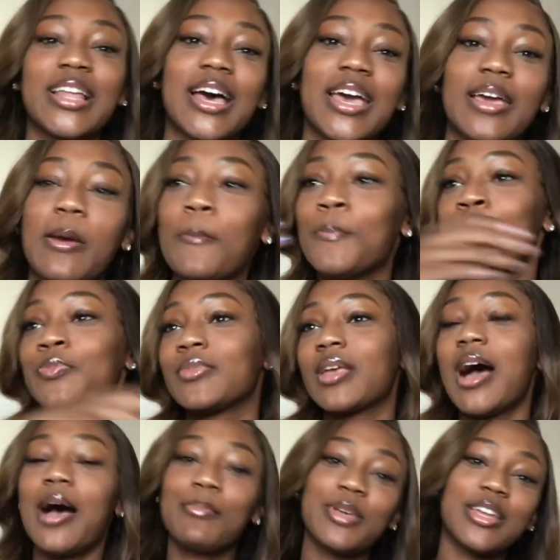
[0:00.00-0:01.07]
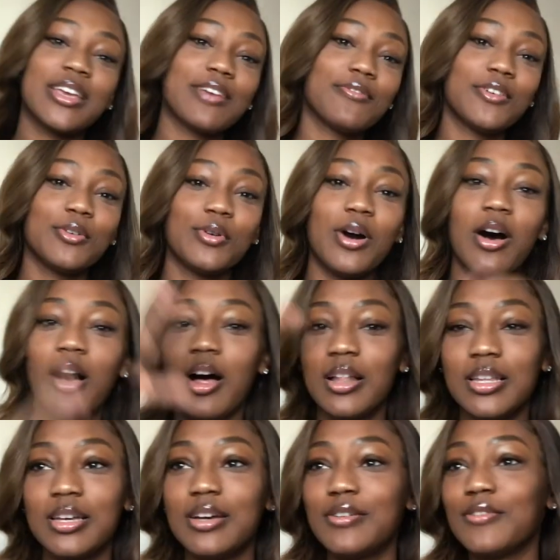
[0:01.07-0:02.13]
Like, I'm gonna give you
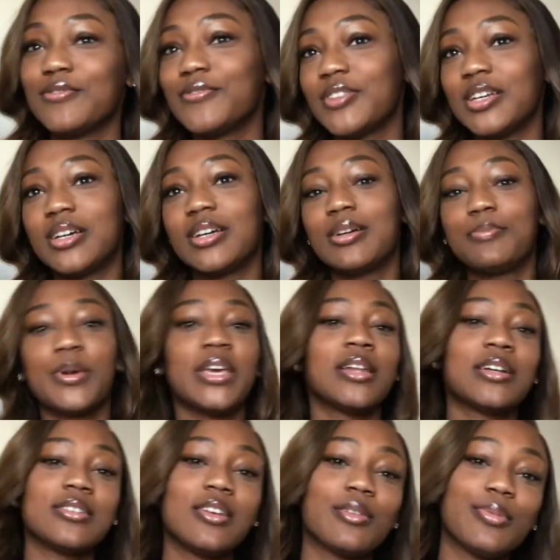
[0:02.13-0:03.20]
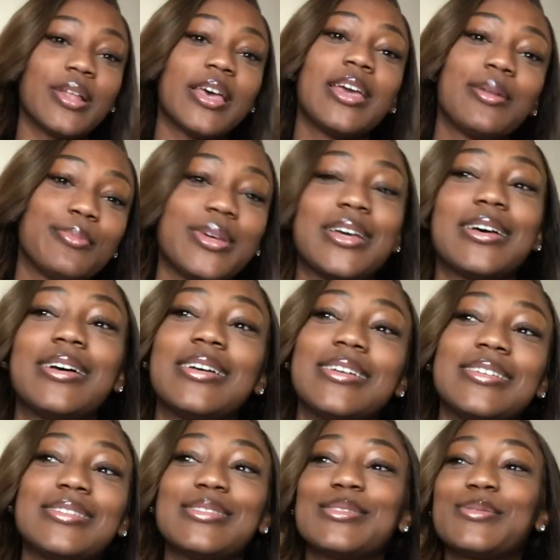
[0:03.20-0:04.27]
all of the peanuts on the plane
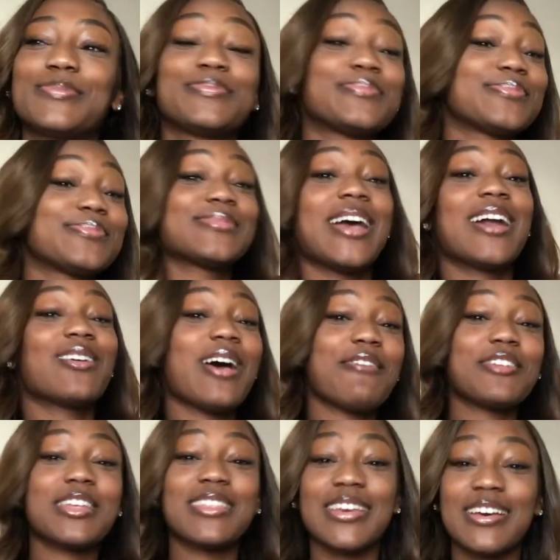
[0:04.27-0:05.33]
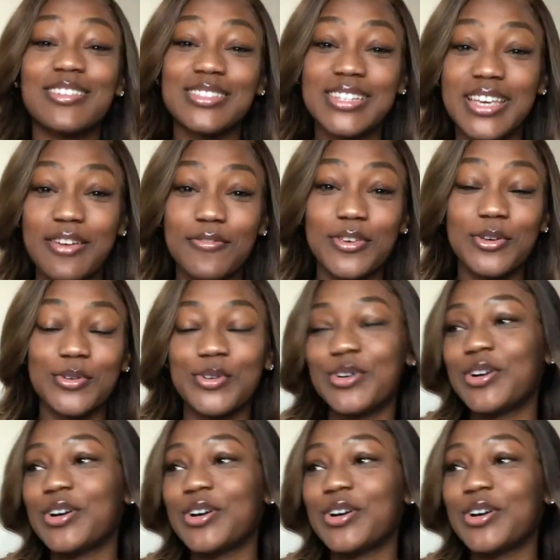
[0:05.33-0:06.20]
because I don't have anything else to give you.